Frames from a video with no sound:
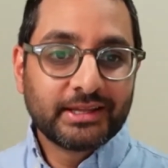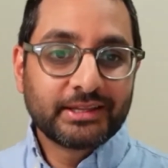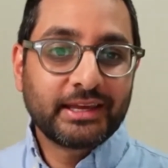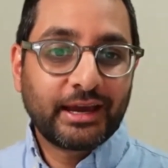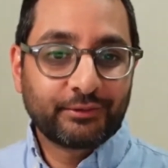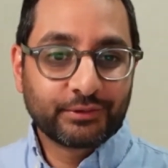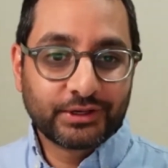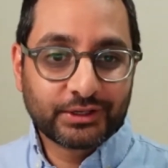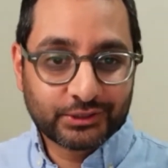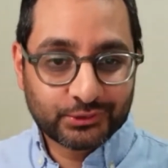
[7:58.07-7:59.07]
they have
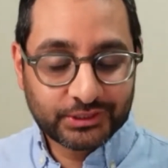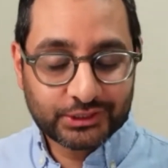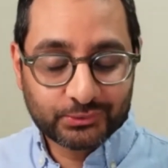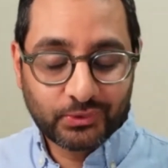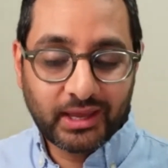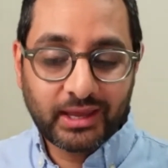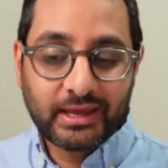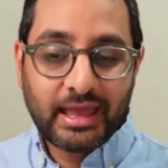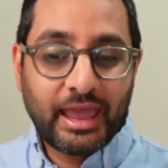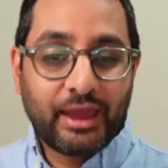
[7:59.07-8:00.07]
a tradition where
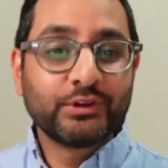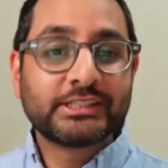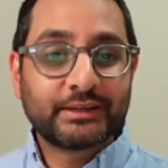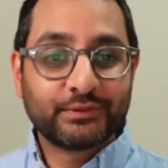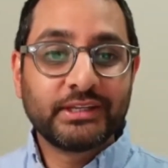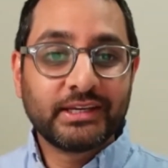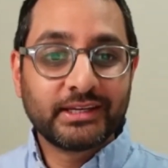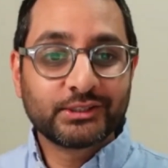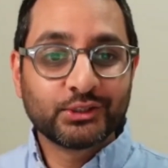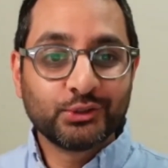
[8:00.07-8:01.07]
every 7
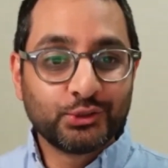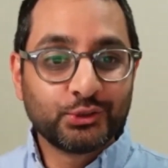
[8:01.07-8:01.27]
years, you do